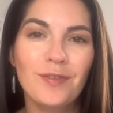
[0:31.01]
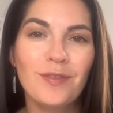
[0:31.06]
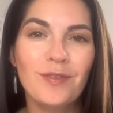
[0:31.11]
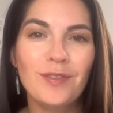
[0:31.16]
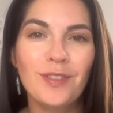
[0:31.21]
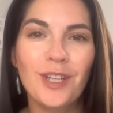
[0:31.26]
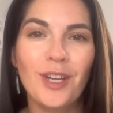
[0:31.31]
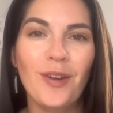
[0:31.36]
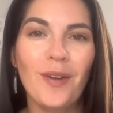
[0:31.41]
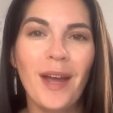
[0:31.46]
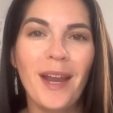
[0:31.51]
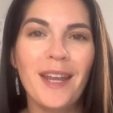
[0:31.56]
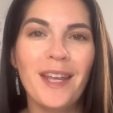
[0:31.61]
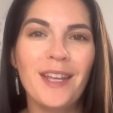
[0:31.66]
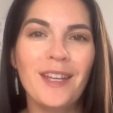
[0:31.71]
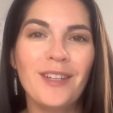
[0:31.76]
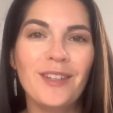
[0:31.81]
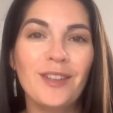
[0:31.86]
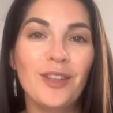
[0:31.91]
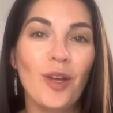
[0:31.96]
you know,
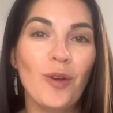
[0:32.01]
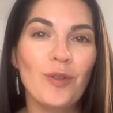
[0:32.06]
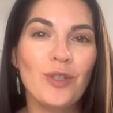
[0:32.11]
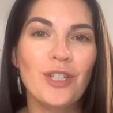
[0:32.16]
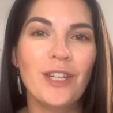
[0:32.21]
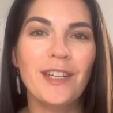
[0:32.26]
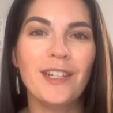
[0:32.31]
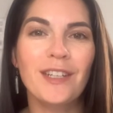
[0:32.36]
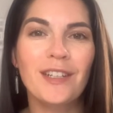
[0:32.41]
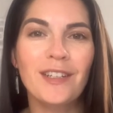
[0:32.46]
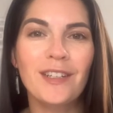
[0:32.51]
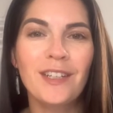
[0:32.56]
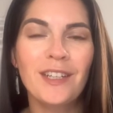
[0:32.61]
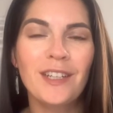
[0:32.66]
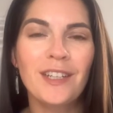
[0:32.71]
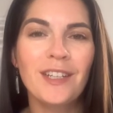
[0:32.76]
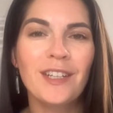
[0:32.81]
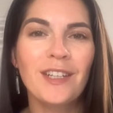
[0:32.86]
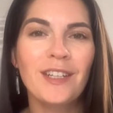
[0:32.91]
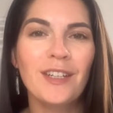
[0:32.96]
any lotion,
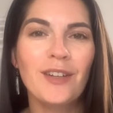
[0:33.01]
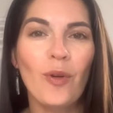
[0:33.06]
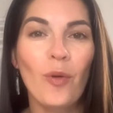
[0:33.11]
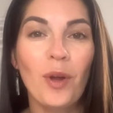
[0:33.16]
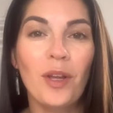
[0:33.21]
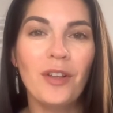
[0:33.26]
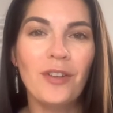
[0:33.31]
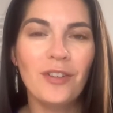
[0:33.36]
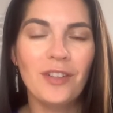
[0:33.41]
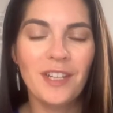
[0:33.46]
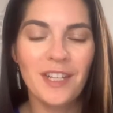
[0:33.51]
oil,